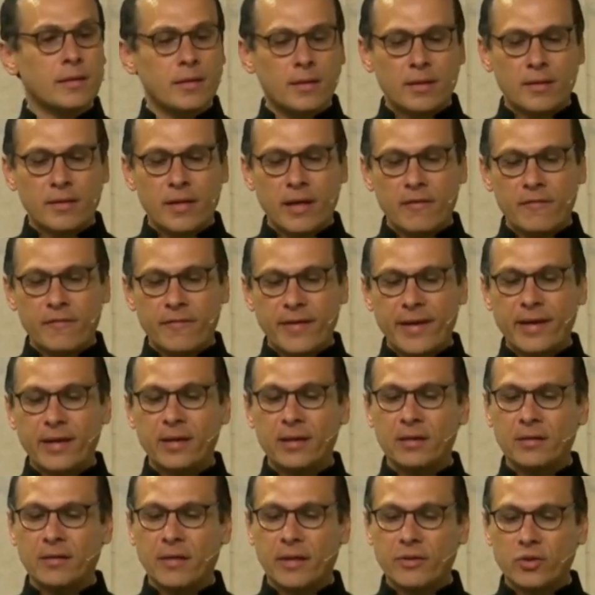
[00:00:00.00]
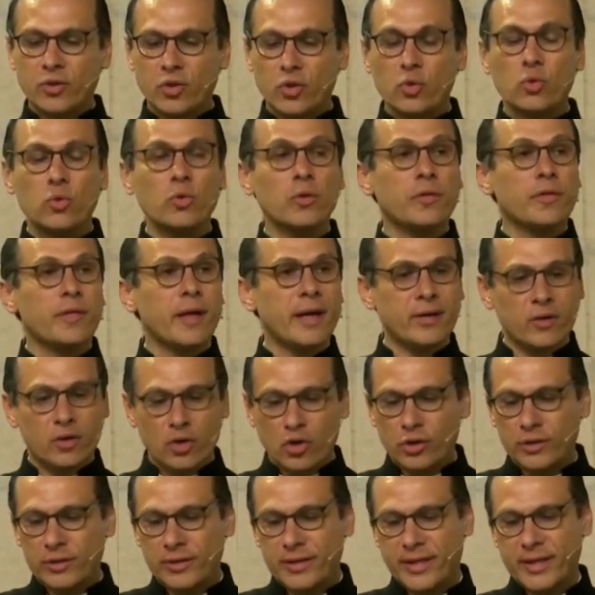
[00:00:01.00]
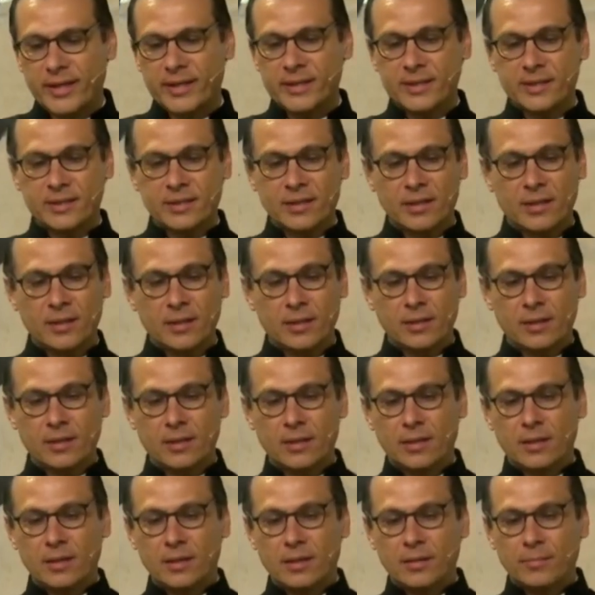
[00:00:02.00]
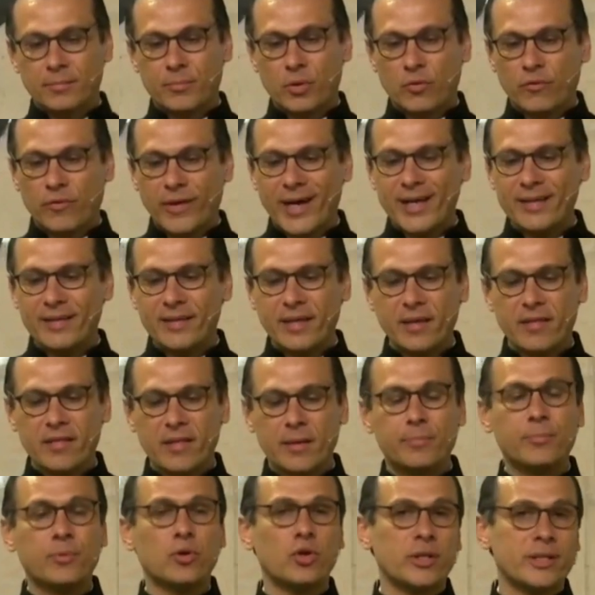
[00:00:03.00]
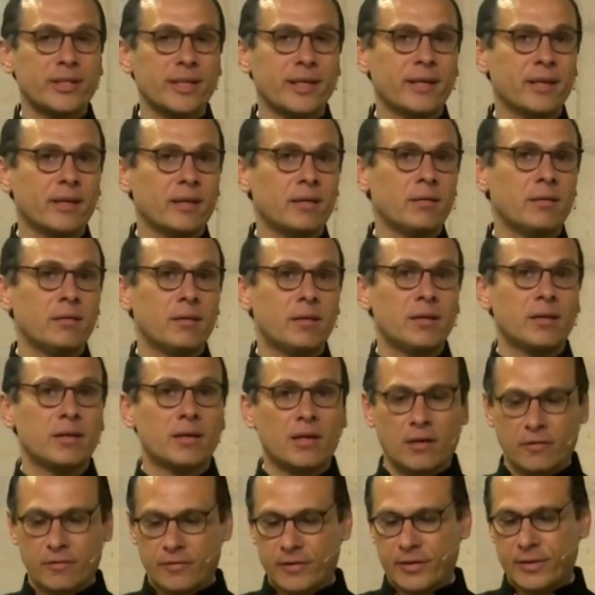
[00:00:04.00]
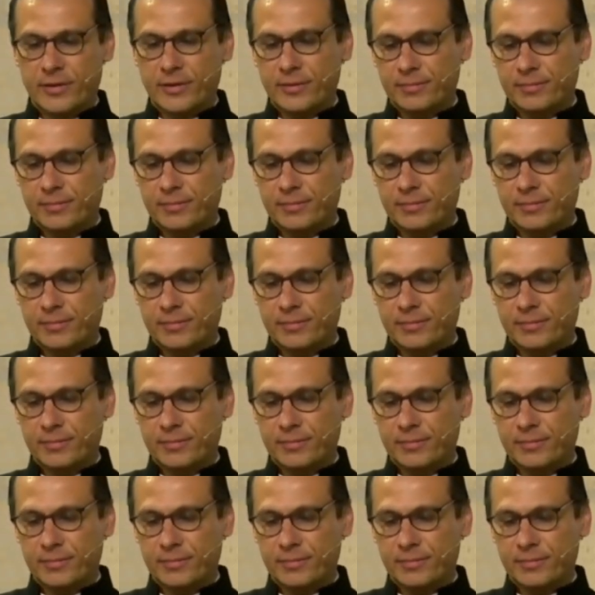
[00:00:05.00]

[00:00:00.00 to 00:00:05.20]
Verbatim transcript: they veiled the truth and context, providing the political cover.